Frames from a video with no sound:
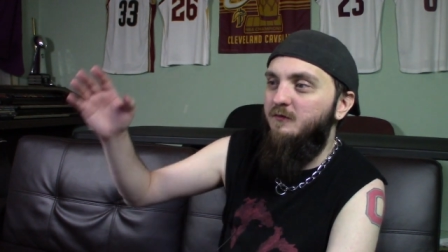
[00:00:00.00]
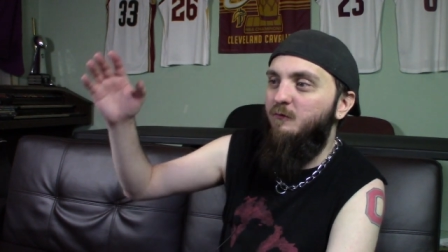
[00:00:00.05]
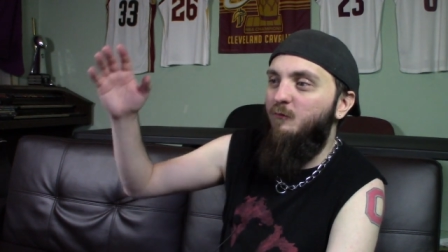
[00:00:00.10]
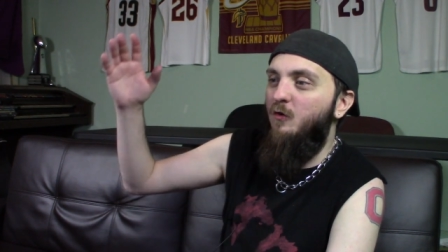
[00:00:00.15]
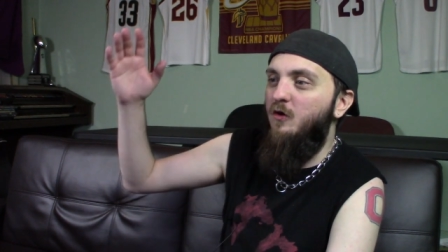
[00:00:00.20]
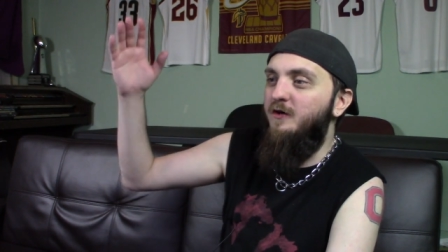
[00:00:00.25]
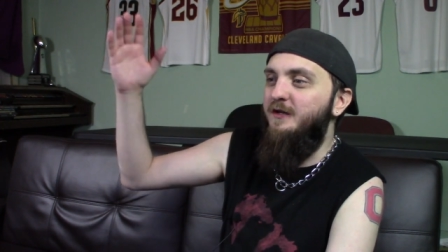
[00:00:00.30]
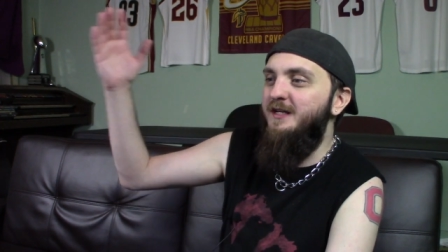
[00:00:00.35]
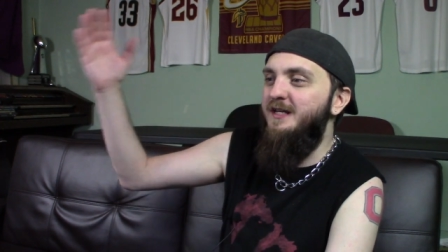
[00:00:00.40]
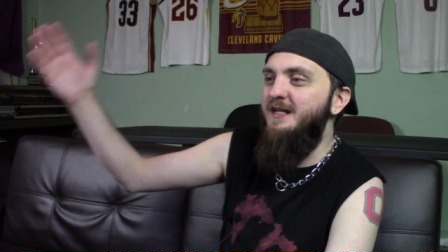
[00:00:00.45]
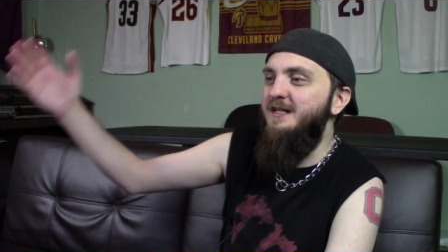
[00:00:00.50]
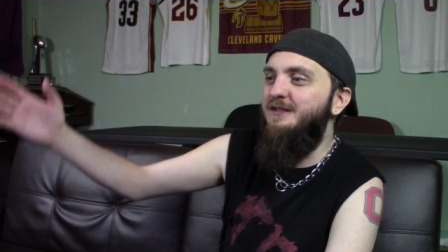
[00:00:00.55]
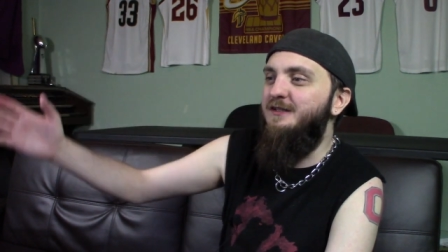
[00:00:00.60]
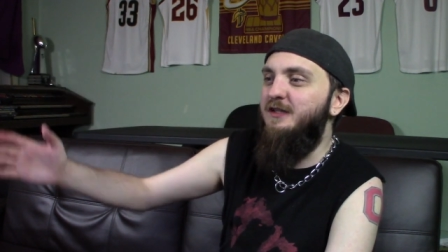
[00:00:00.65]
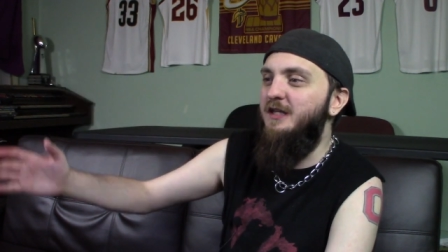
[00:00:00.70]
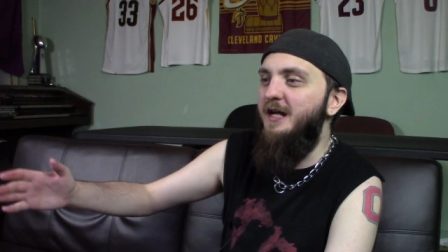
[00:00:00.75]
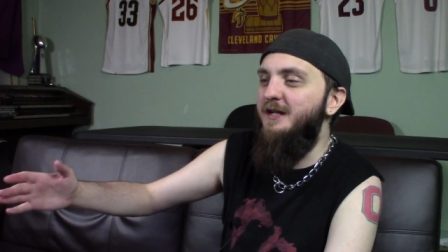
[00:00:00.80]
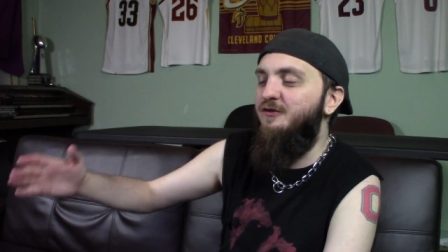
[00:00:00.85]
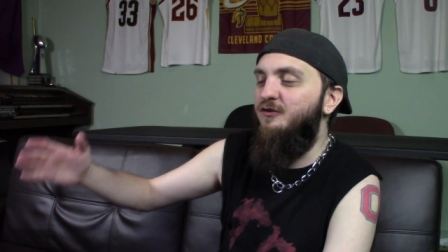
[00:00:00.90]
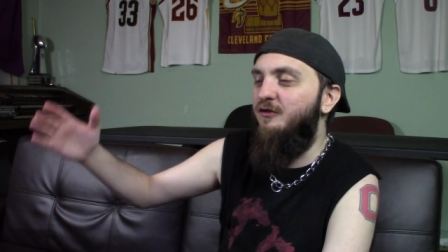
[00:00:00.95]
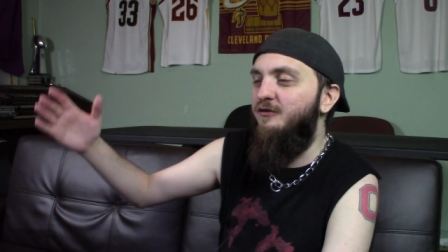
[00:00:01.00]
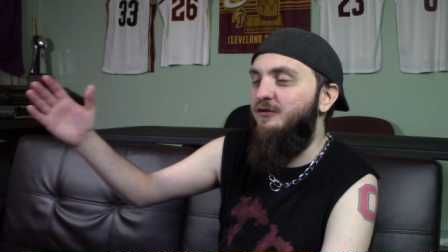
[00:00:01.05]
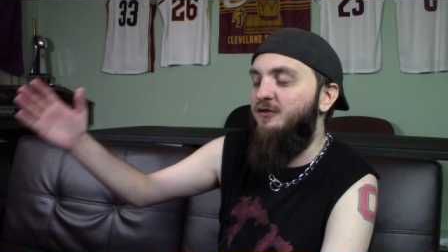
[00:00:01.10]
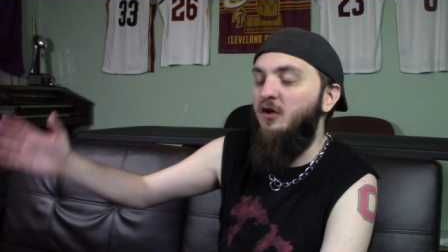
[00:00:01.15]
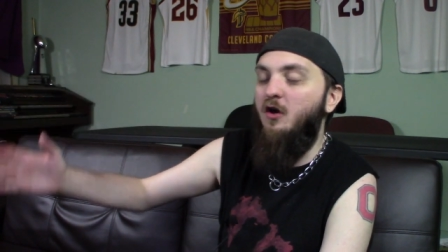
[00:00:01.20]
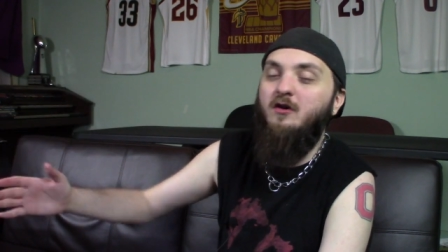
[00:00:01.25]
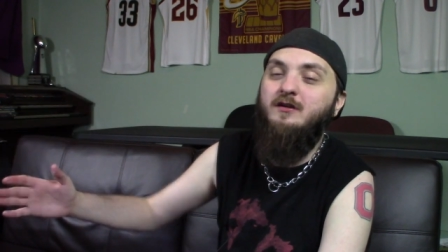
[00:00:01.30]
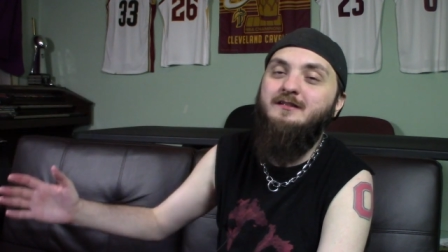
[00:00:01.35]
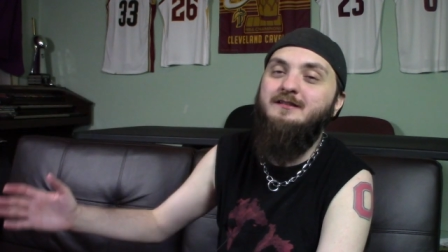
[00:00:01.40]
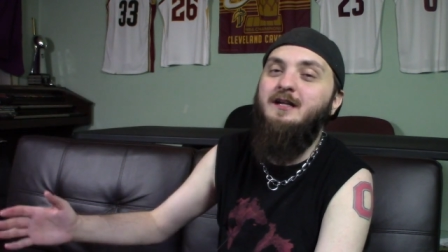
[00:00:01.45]
where Heath Ledger
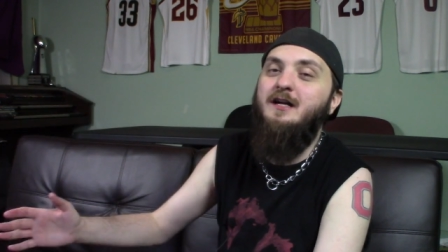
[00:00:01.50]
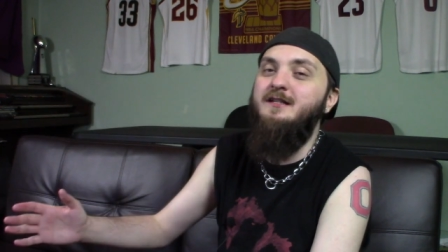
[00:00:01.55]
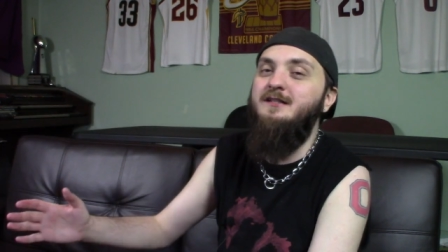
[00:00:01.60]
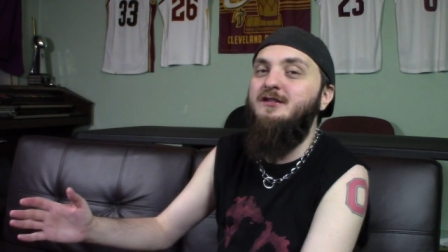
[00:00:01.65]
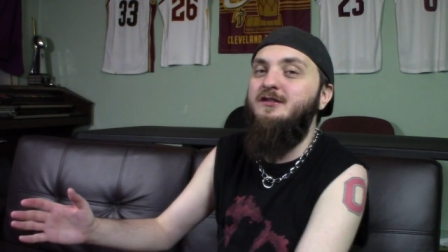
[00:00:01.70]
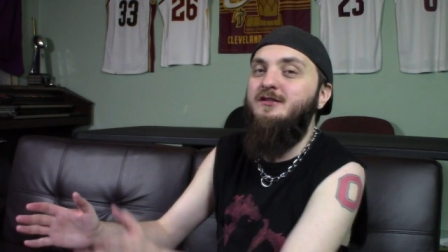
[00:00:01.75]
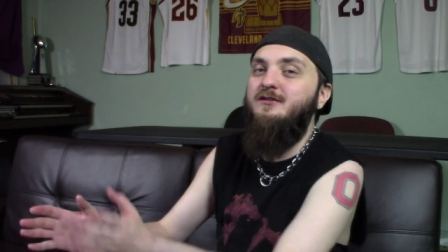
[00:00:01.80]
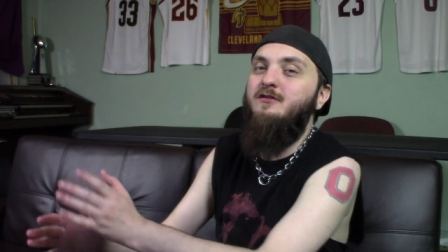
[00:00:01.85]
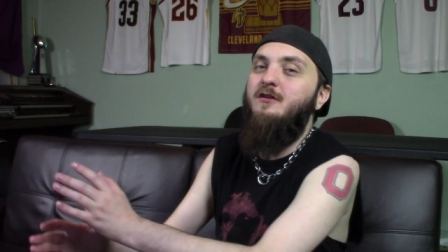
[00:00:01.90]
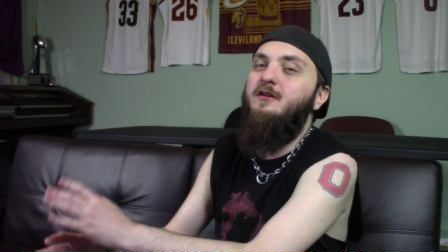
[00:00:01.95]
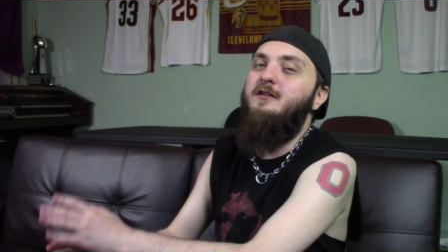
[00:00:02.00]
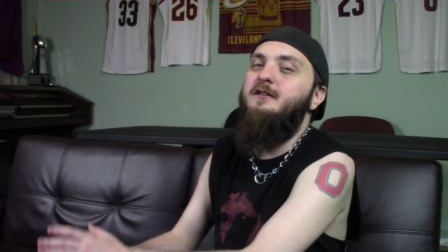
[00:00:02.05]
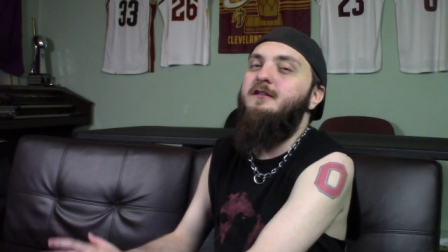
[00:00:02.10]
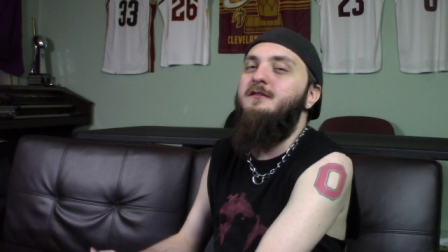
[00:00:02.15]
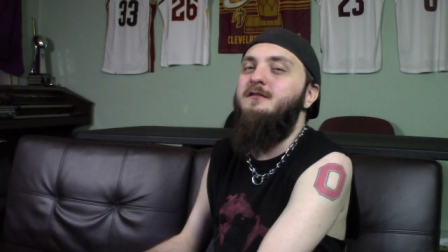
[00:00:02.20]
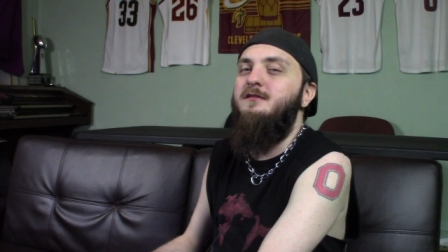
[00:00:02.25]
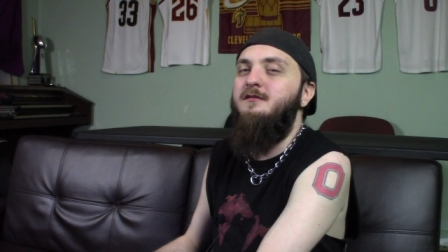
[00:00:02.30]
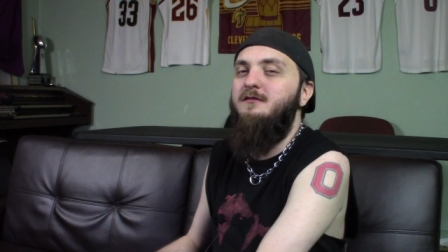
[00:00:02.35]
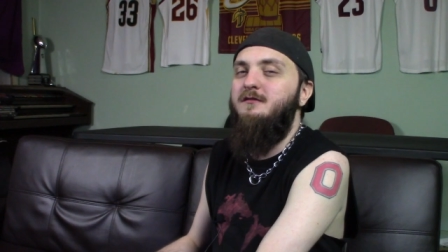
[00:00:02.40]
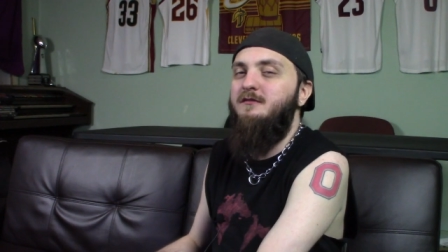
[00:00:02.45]
Dark Knight started.